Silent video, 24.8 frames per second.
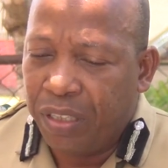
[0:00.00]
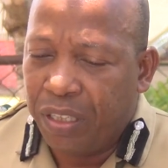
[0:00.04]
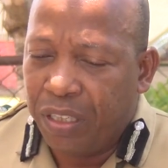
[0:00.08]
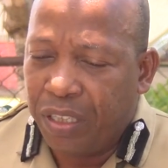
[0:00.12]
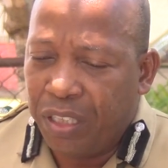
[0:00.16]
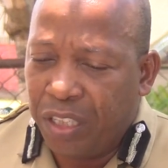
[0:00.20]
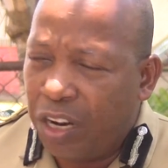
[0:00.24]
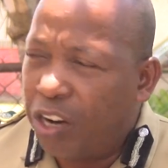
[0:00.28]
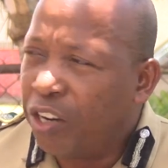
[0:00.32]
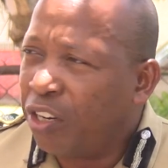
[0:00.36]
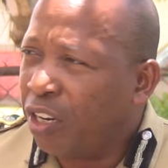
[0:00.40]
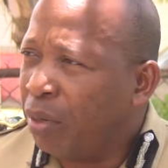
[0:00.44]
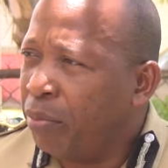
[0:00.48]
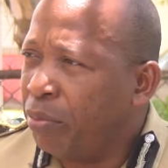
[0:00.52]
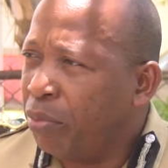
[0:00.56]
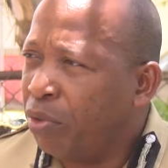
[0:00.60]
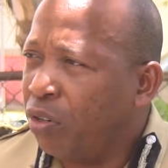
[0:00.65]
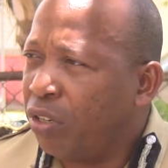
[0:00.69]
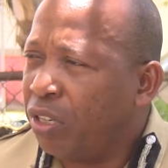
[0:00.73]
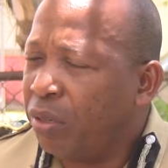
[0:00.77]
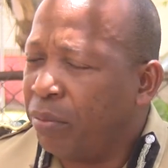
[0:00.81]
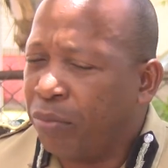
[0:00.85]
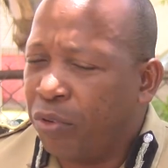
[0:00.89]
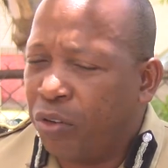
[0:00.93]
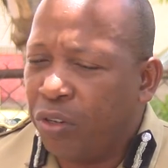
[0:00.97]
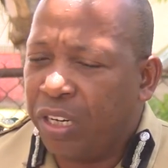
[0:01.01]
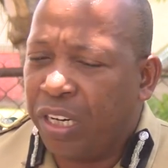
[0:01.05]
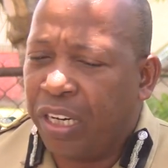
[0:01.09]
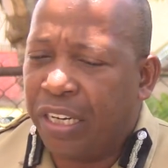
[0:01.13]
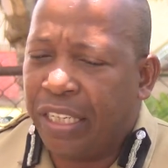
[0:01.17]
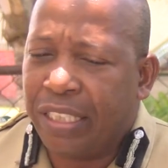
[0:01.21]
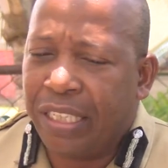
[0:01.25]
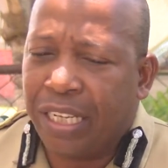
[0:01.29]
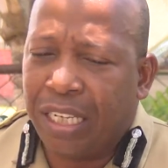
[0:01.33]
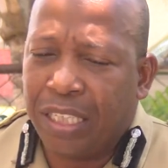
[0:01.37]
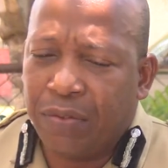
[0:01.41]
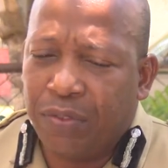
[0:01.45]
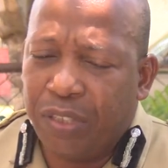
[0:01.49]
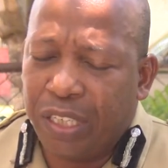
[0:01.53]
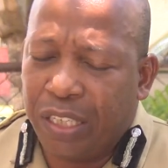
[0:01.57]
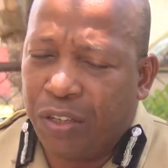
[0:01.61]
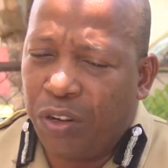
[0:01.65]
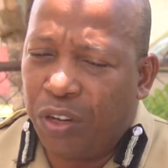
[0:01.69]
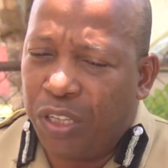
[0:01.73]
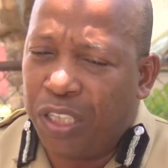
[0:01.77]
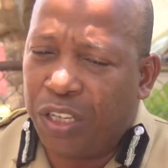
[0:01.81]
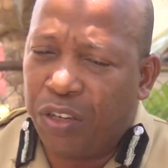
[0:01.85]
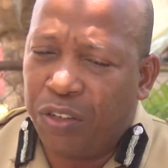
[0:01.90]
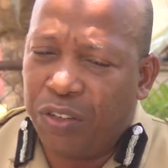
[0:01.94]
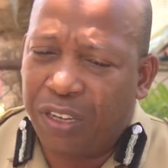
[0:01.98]
northern borders as we
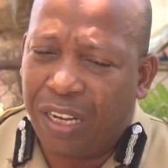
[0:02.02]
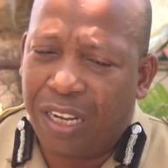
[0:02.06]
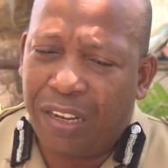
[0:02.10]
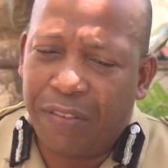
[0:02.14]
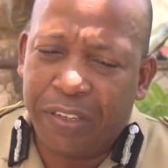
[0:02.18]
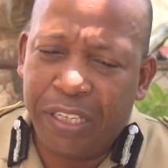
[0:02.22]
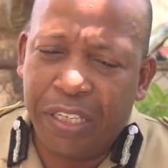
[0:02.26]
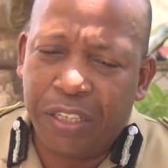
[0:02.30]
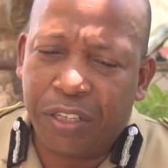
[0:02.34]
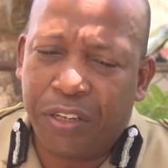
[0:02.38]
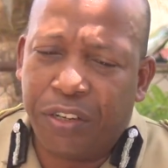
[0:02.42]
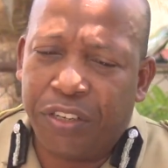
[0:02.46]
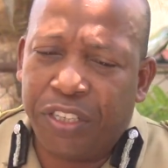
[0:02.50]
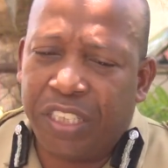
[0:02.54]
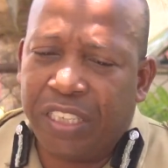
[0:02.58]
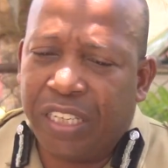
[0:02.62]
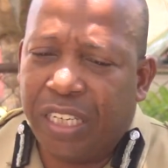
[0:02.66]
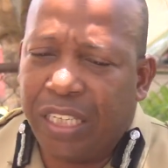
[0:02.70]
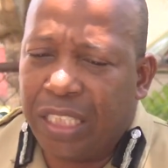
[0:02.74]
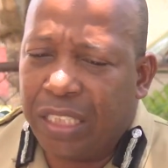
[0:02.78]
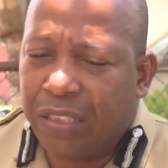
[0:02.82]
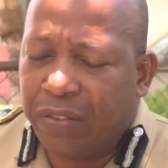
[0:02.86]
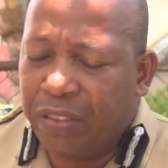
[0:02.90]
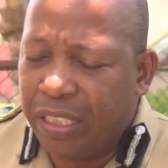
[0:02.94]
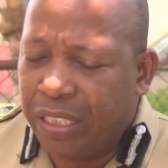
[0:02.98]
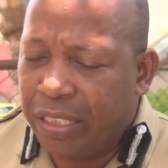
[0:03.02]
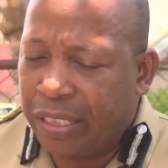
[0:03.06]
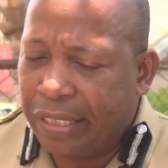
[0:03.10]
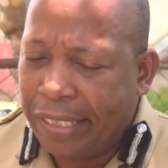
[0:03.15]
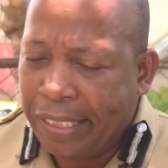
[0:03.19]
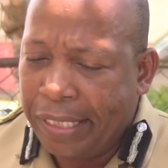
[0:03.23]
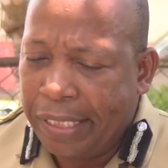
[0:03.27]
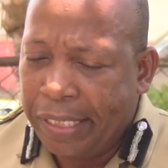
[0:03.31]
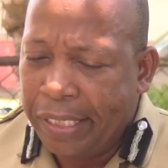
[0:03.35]
continue to have incursions with